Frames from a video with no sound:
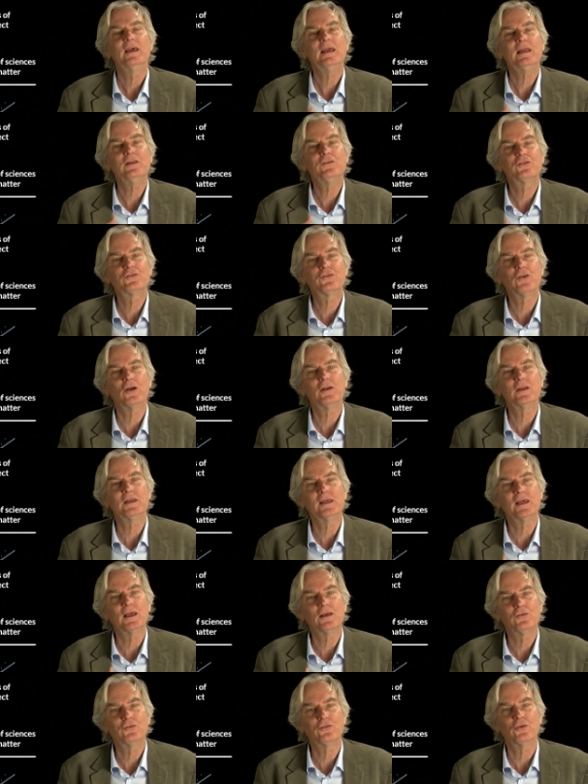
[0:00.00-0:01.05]
in
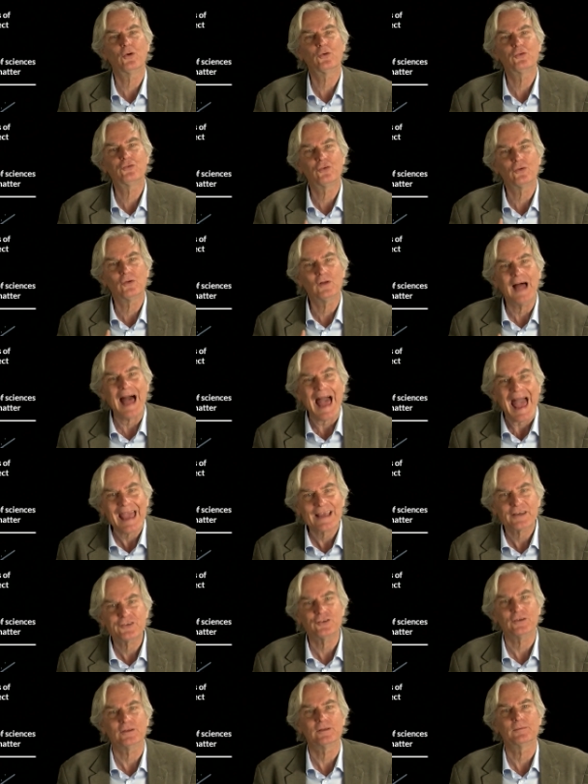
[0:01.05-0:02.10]
studying social
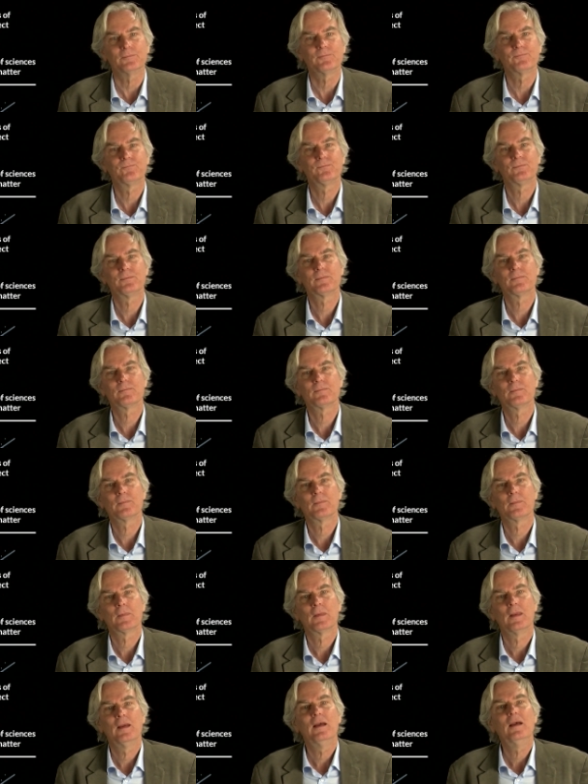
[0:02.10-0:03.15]
action.
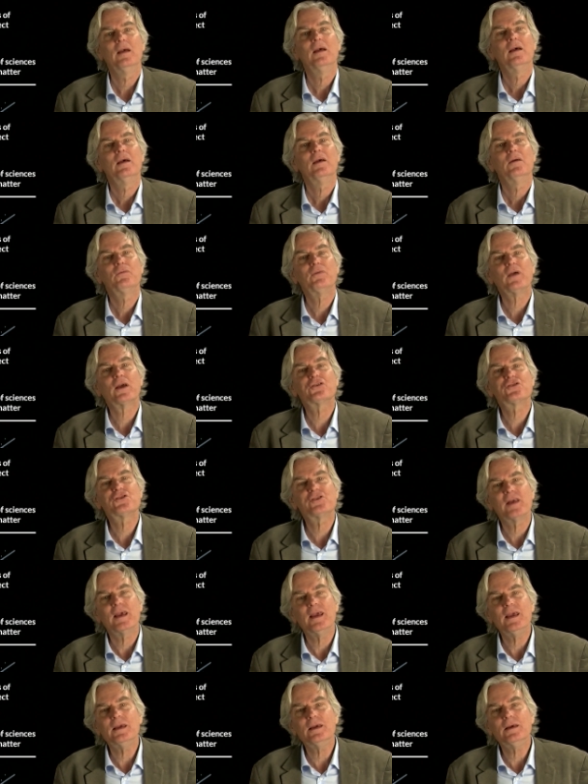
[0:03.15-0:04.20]

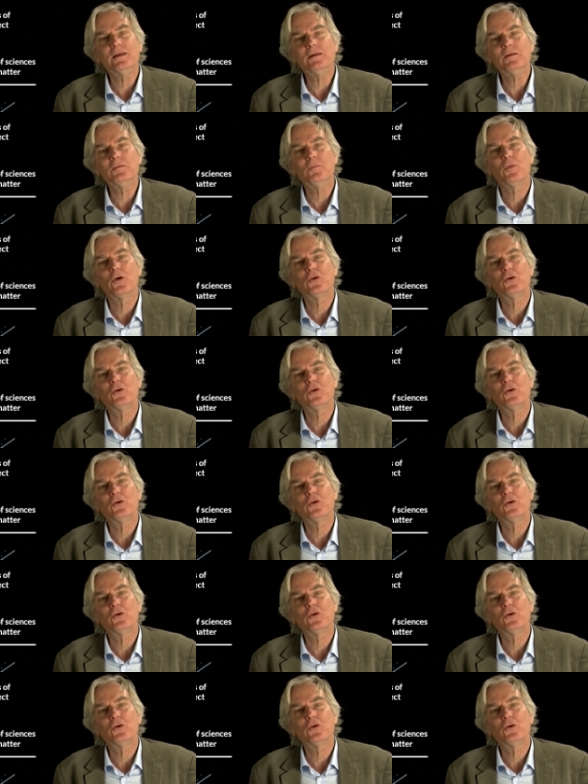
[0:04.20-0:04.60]
Verstehen